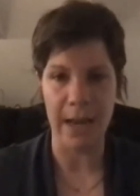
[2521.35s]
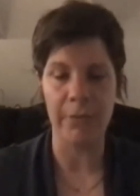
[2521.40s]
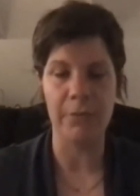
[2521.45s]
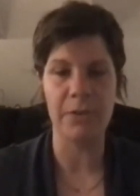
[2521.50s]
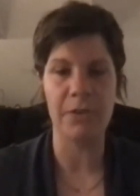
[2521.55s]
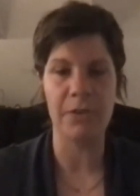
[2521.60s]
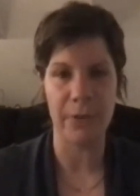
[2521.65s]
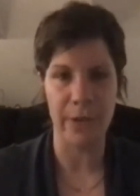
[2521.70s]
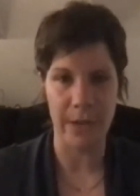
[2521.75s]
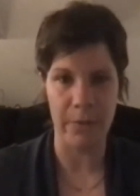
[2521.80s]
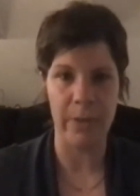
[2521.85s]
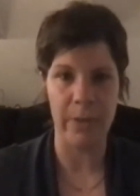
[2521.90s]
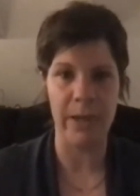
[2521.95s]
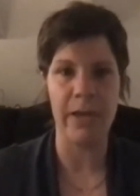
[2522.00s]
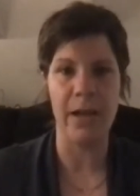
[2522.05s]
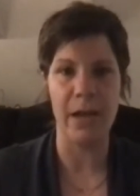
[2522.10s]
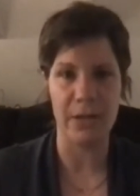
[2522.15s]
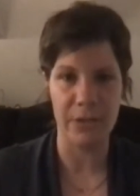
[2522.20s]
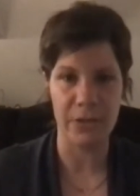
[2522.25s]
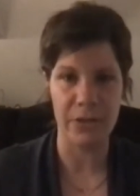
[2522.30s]
It was written by
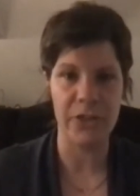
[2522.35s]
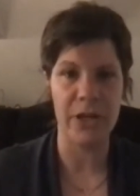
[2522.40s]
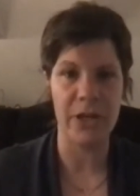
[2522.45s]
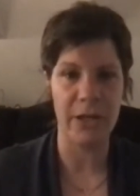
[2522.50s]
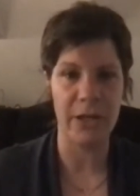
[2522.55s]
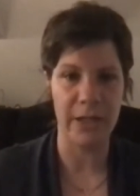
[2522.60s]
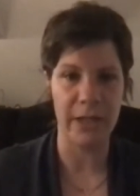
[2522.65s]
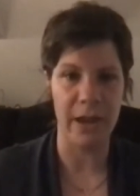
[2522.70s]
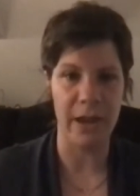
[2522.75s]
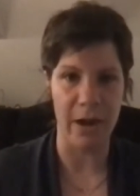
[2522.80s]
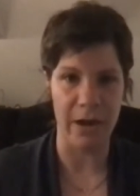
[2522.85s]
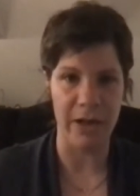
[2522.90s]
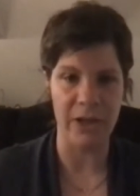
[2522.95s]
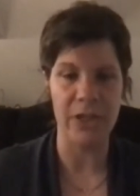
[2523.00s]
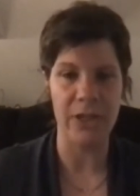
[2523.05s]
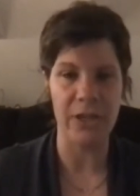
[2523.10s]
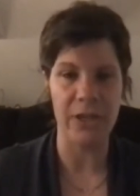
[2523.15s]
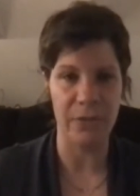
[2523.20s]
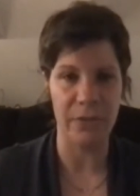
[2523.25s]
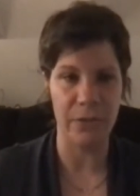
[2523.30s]
Dr. Charlie Yarish
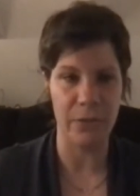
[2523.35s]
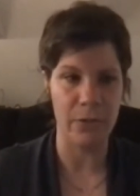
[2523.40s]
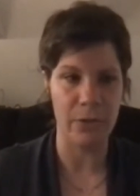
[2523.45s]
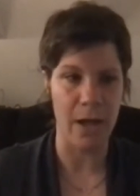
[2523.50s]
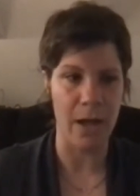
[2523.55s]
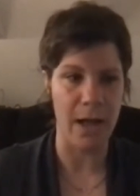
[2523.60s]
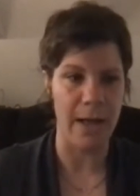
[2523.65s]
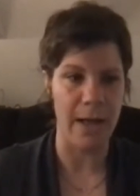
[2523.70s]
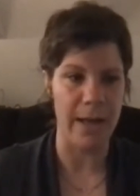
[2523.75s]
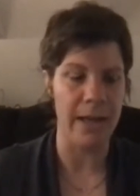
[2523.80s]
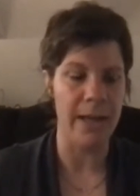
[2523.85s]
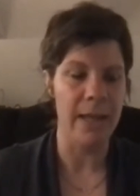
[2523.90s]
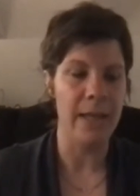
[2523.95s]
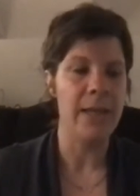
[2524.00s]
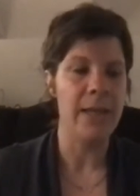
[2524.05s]
out of UConn.